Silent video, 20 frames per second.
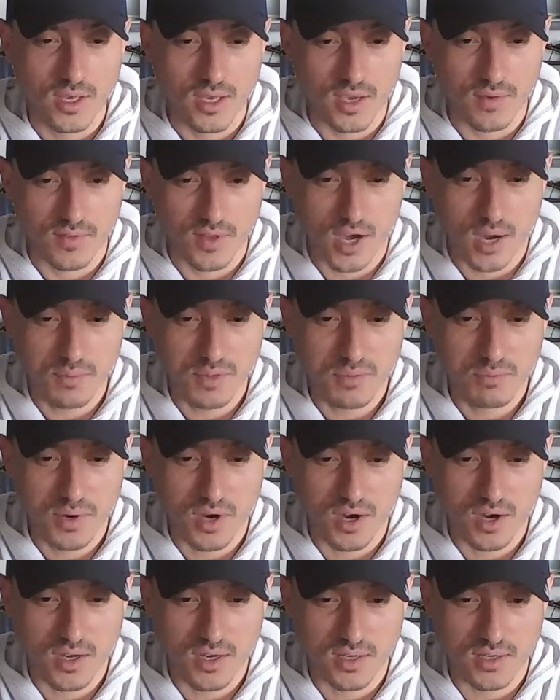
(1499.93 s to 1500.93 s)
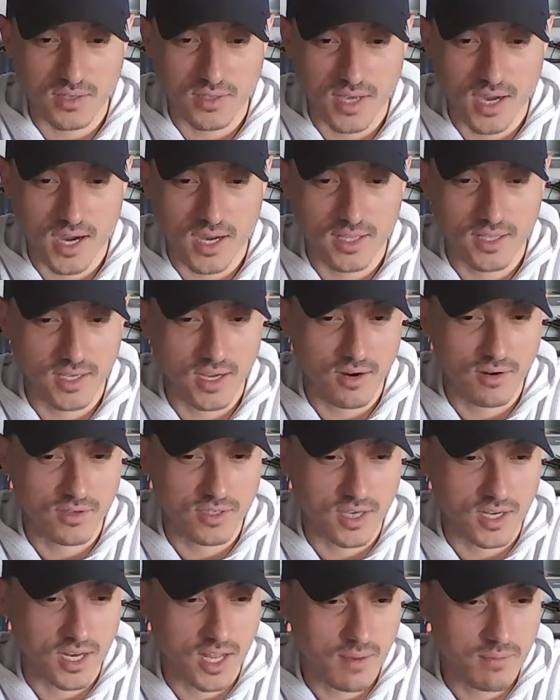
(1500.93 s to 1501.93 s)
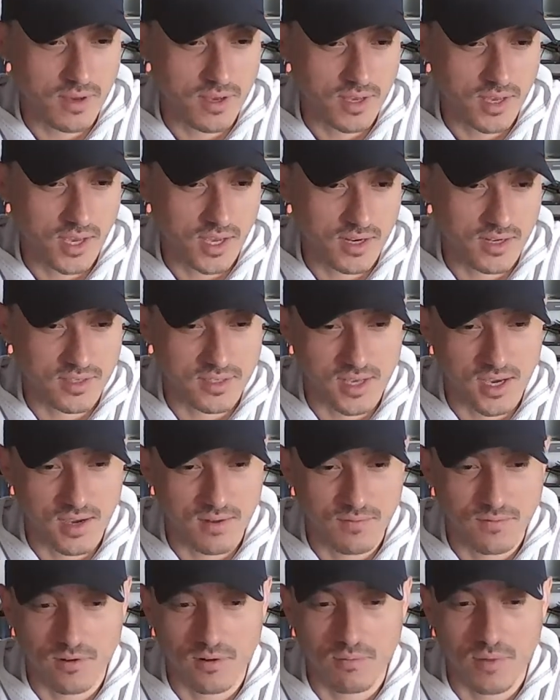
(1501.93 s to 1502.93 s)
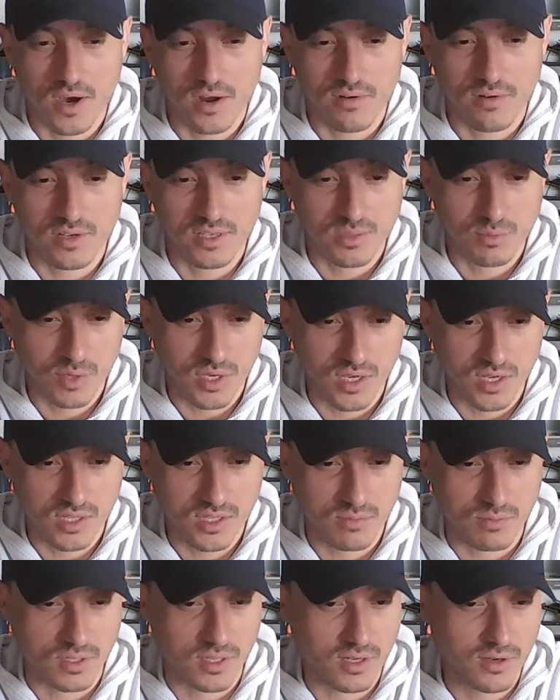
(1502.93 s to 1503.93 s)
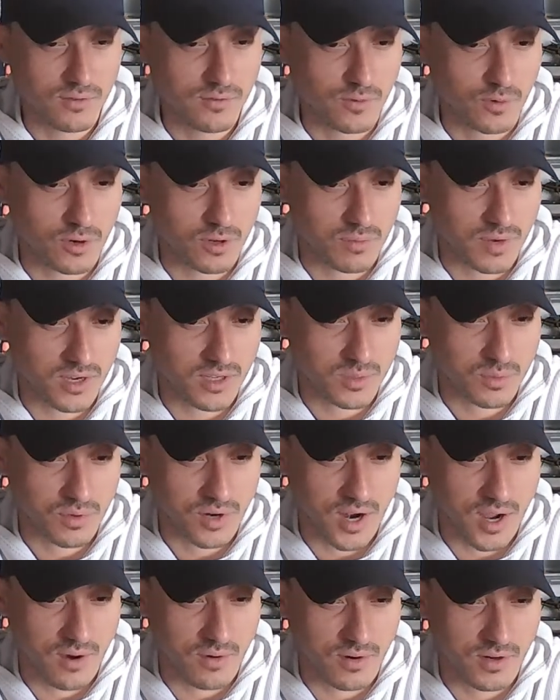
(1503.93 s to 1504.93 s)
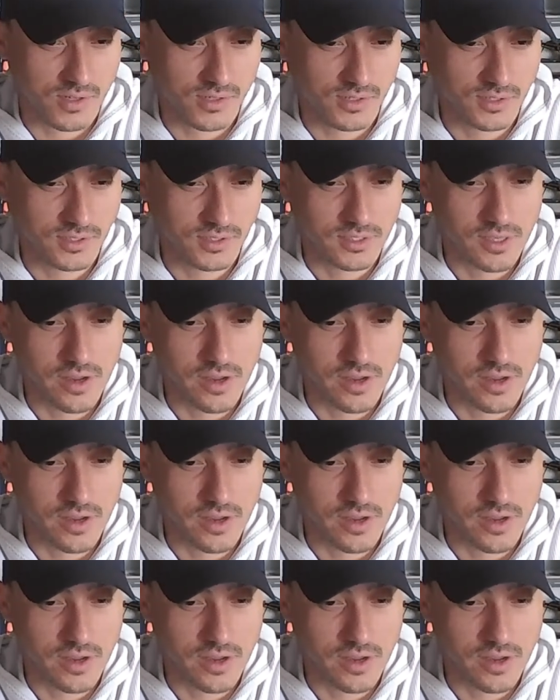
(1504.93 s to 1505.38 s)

If the Omni-Pod is highly aerodynamic and designed for moderate speeds below 40 miles per hour,